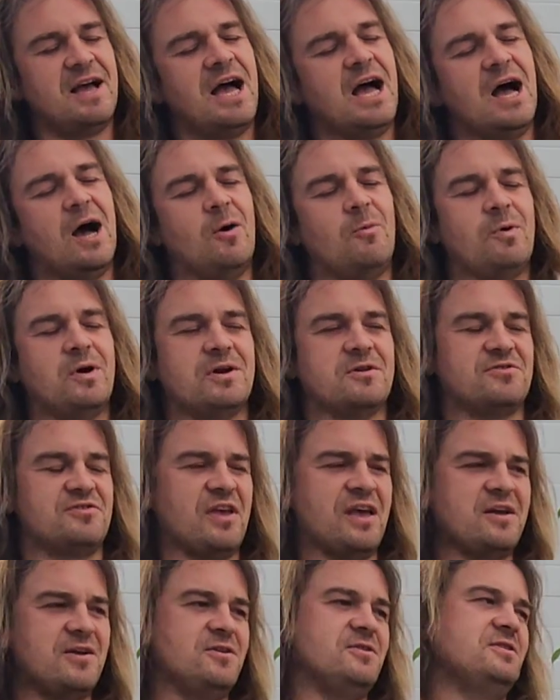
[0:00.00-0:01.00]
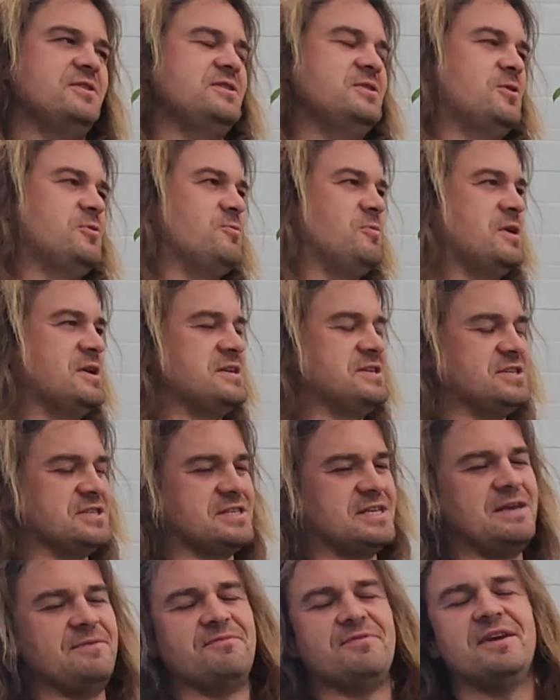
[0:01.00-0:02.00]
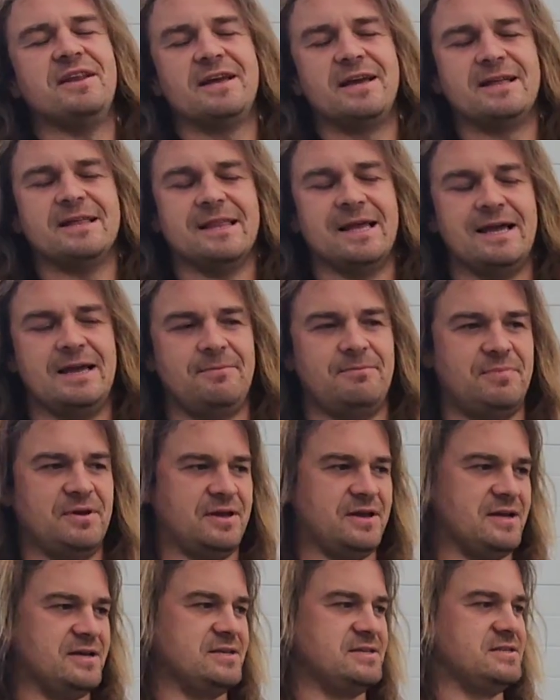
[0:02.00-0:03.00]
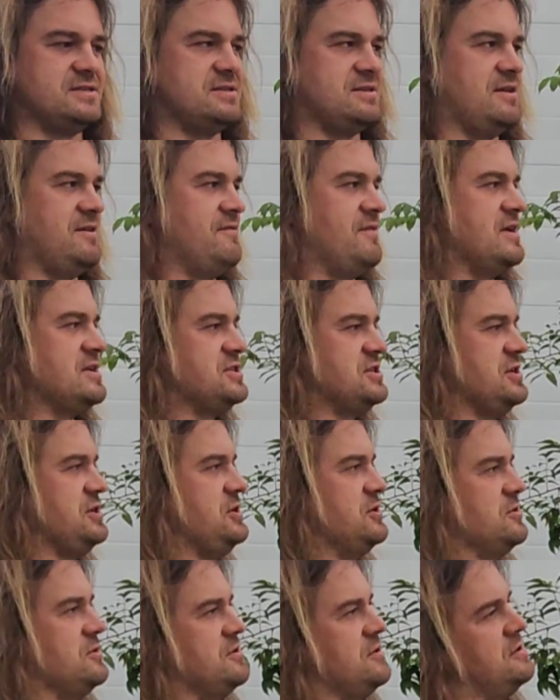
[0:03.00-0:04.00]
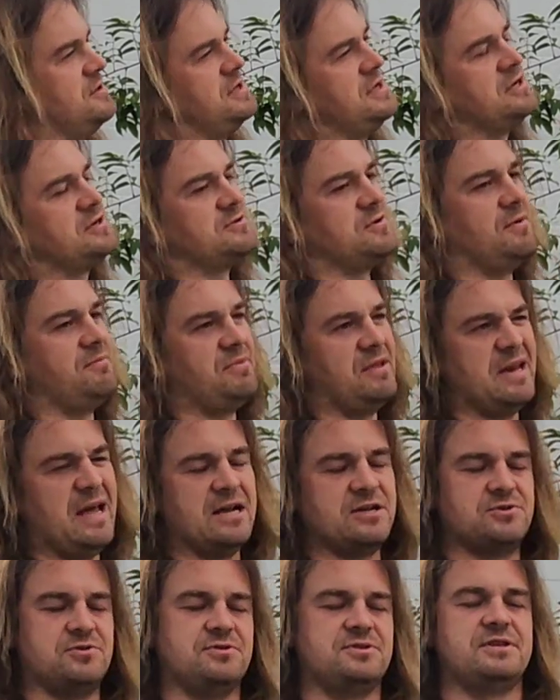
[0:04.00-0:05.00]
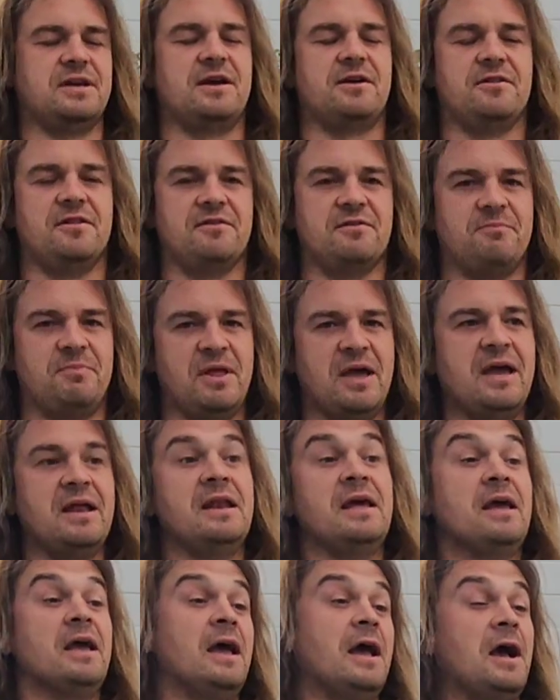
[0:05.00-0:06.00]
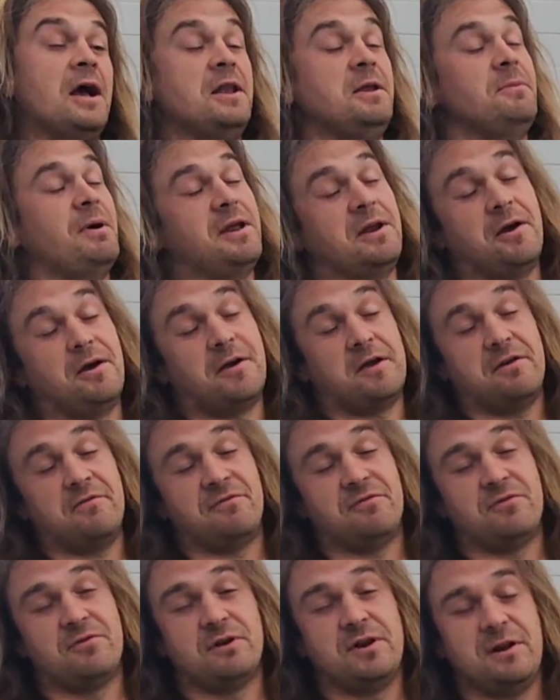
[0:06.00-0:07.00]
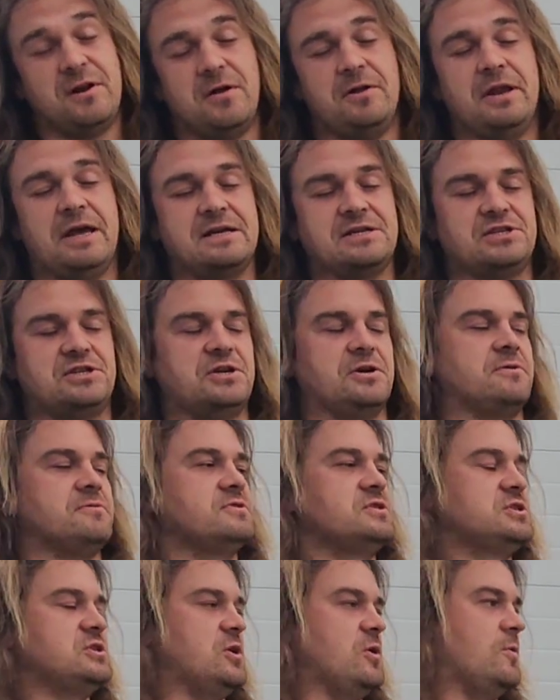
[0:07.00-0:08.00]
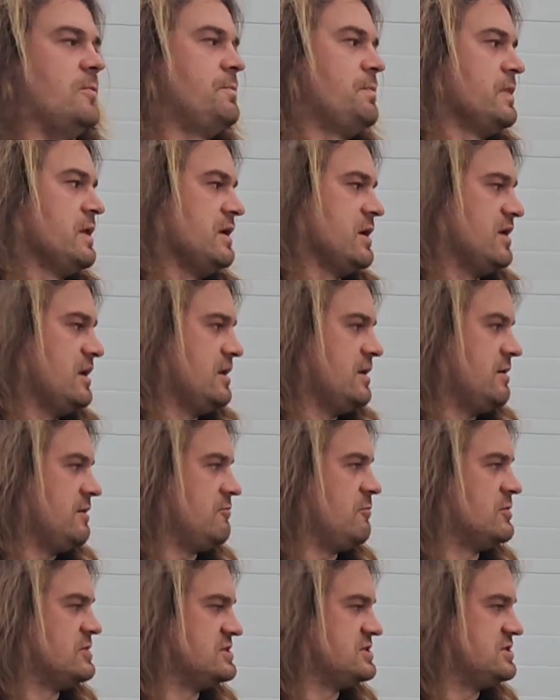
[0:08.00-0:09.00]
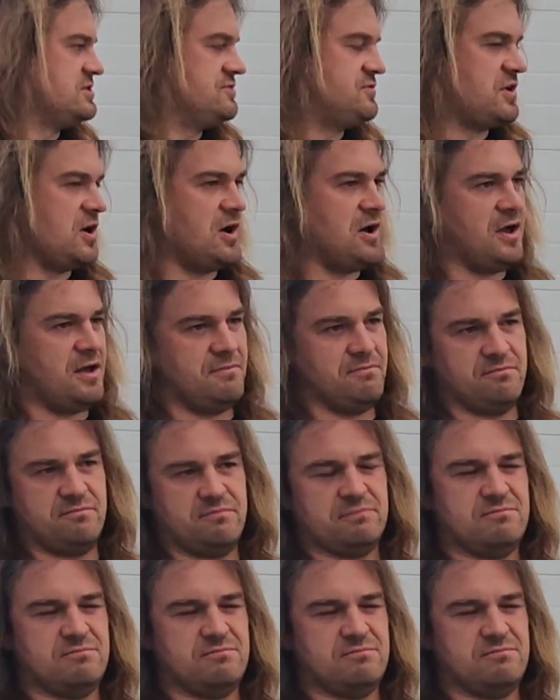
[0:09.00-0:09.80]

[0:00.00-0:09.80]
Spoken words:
a winter cycle, you don't want to just keep feeding it light, because eventually you'll interrupt the natural cycle of the plant and you might not get fruit at all next year. So once you've got,